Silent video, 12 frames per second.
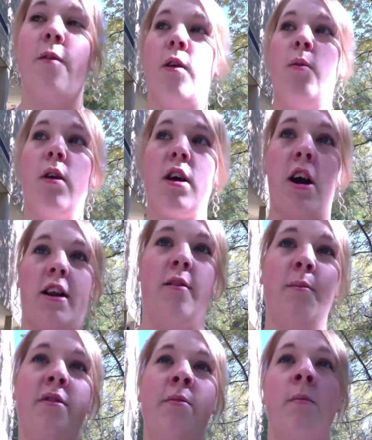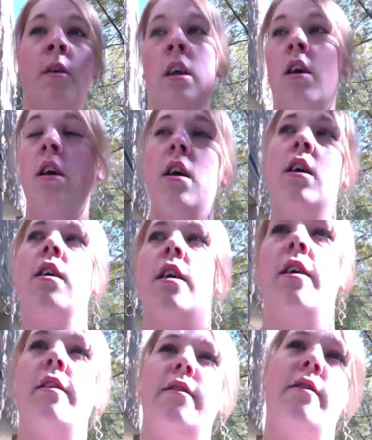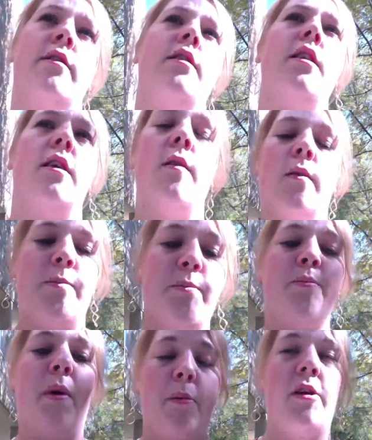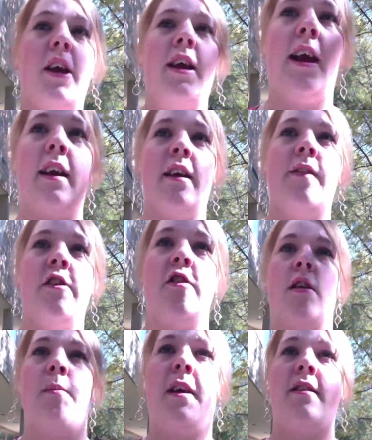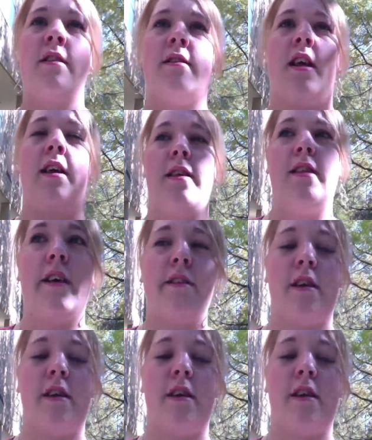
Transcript: for were condoms, because, you know, by putting candy in the jar, it makes it slightly less